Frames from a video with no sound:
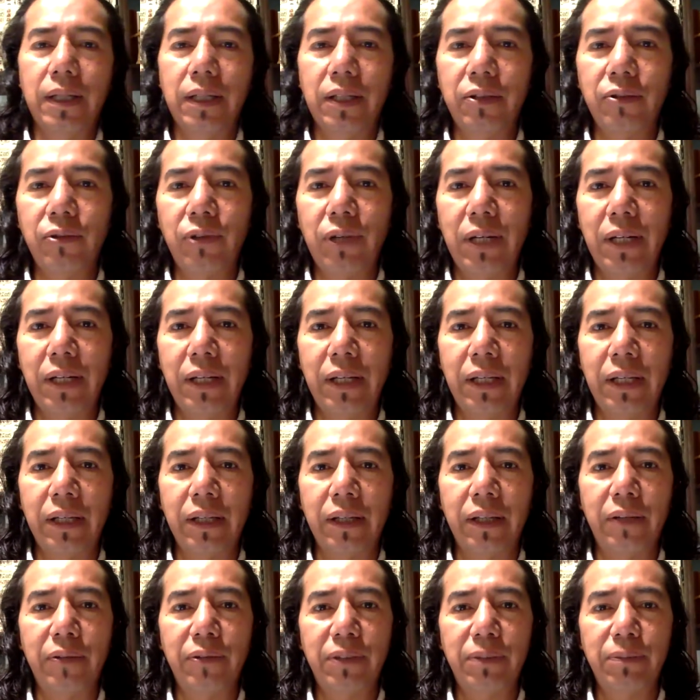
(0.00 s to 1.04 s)
It really
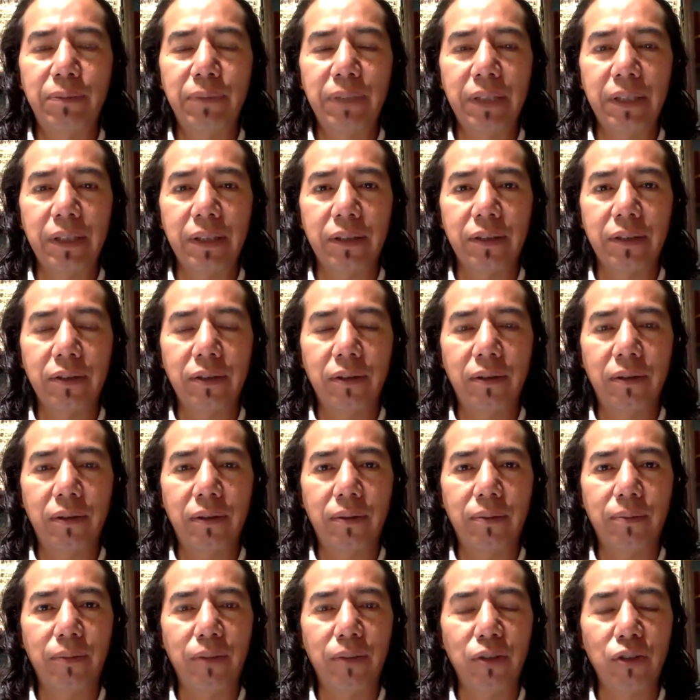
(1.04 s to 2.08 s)
gives me
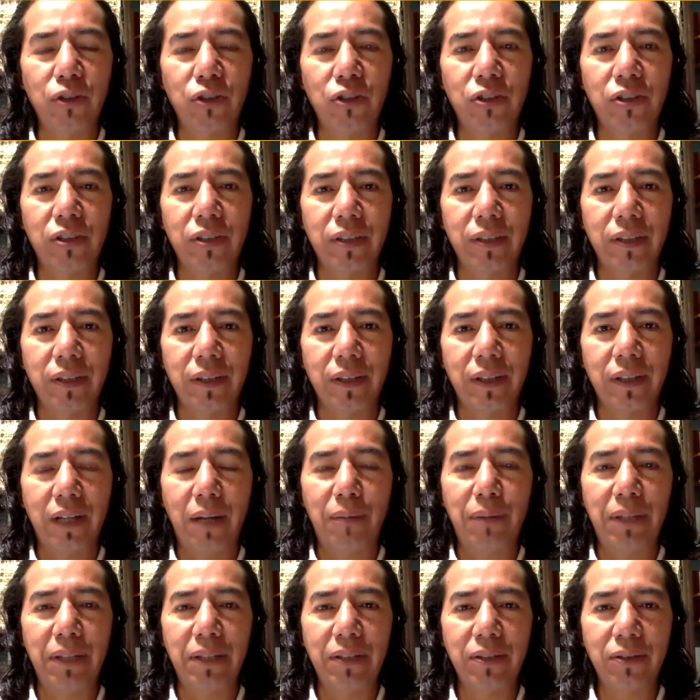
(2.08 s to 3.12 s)
so much uh,
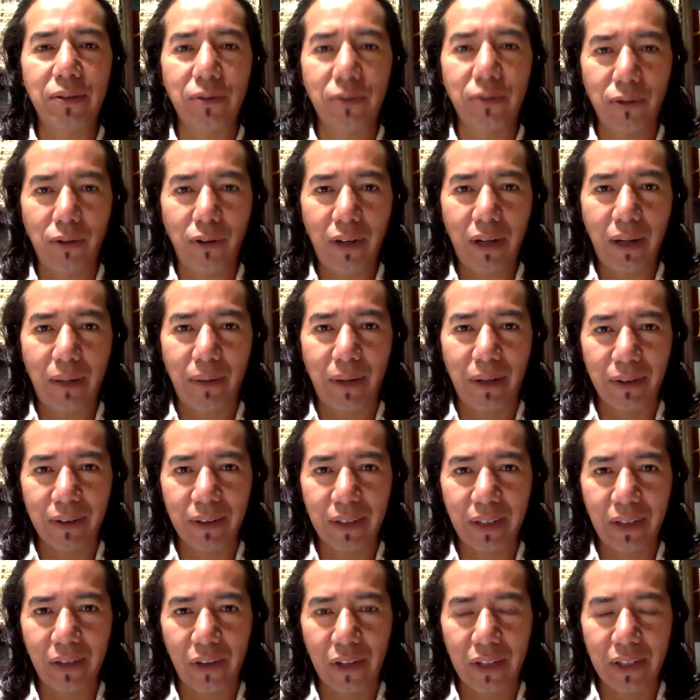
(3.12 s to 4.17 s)
happiness to talk about
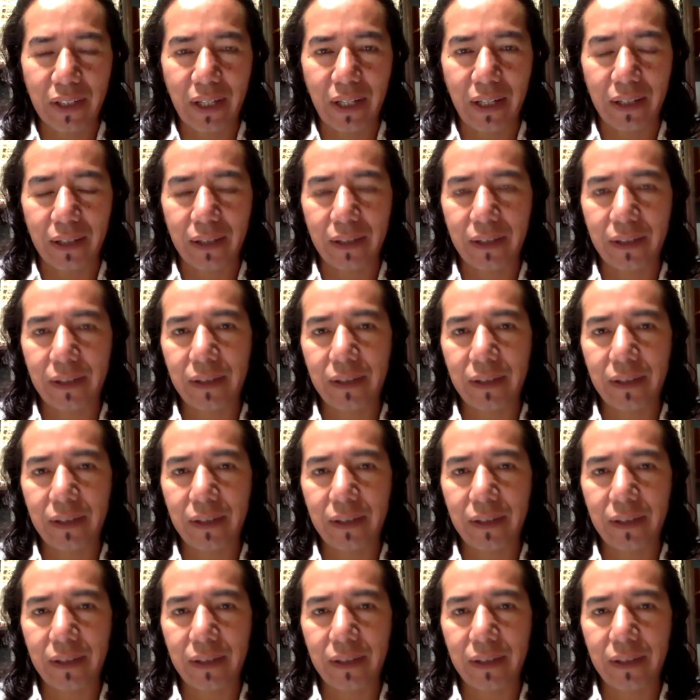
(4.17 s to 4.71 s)
sacred science,